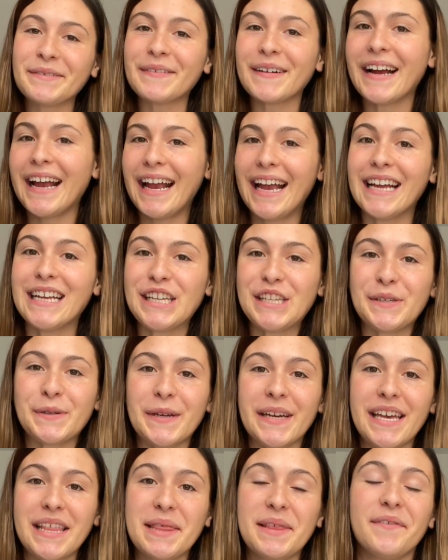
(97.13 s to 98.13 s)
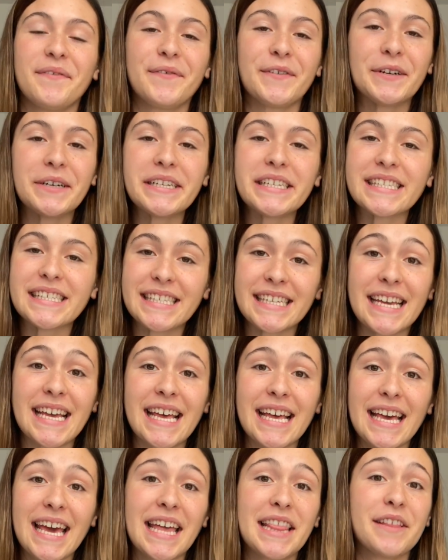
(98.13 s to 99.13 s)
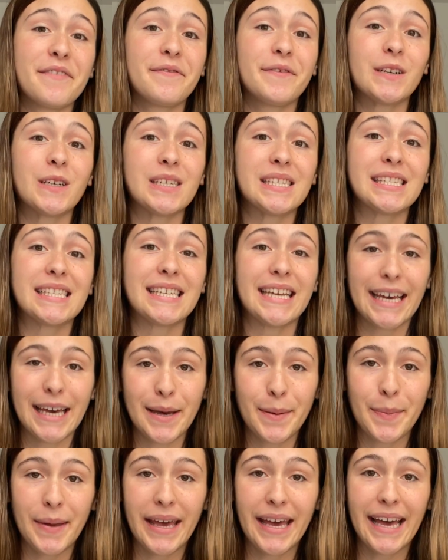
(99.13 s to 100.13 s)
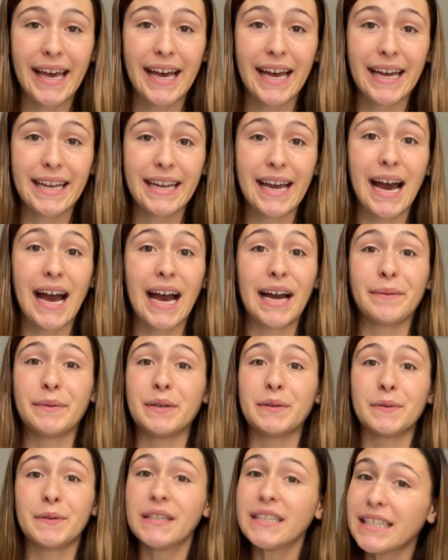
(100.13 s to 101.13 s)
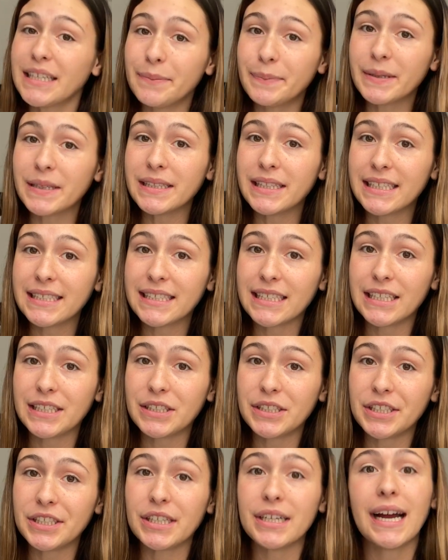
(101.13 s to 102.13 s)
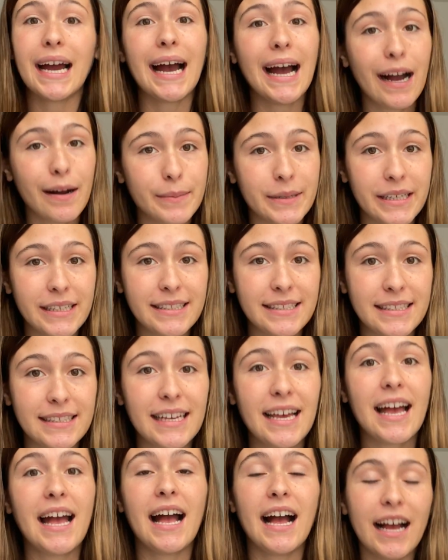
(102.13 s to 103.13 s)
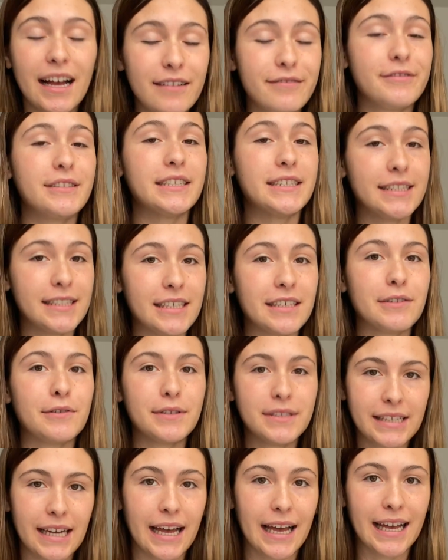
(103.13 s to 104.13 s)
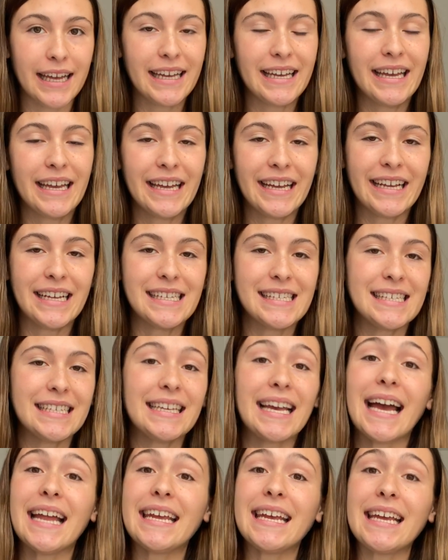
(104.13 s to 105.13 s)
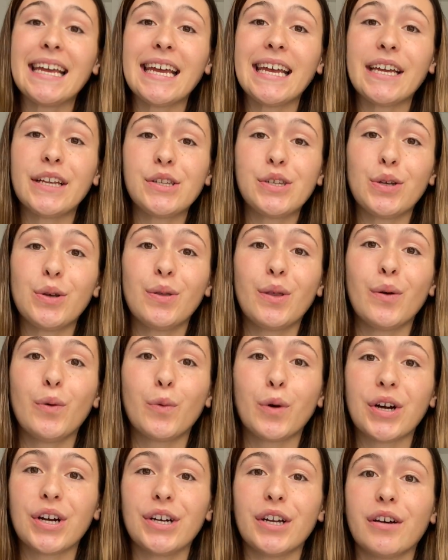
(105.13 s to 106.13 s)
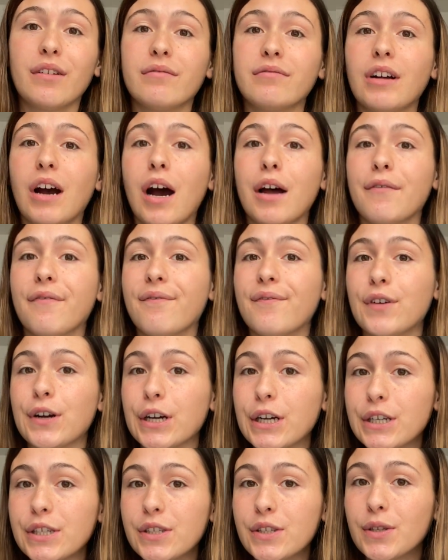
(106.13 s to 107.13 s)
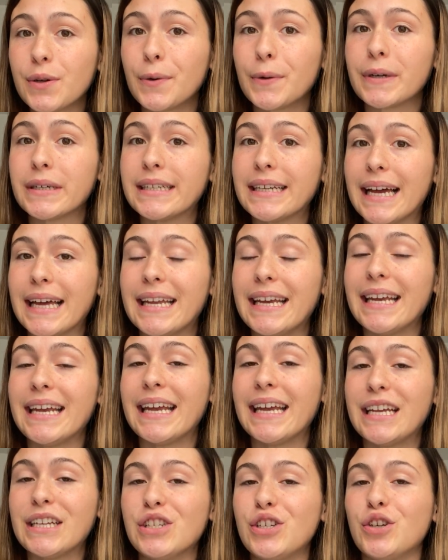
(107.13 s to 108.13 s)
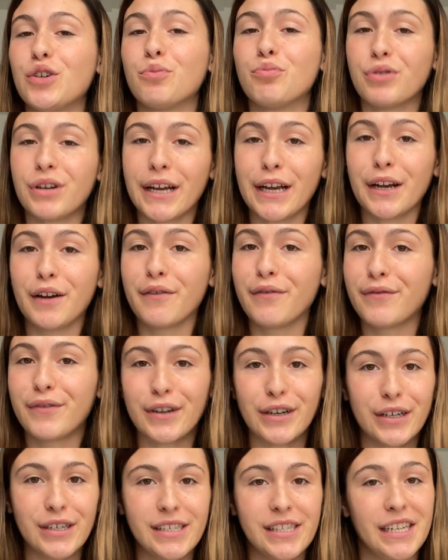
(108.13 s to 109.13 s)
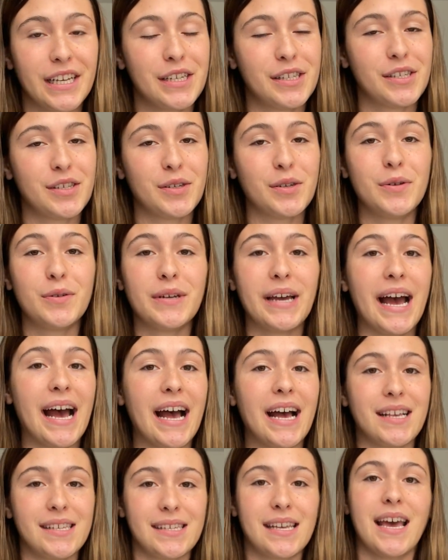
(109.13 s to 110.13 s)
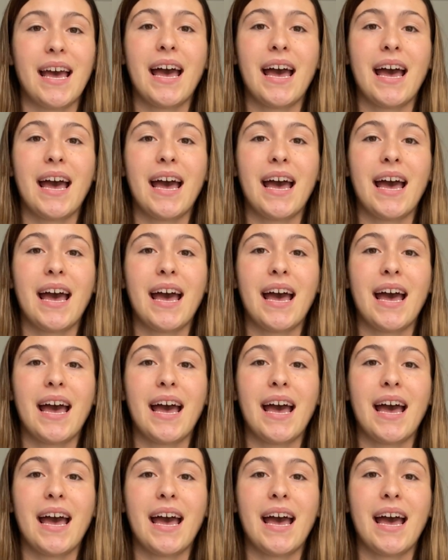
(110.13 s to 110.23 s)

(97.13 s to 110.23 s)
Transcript: right into it, the first thing and the first tip, and I would really build this into your habits, every single day is getting into the Word of God first or getting into prayer first. As soon as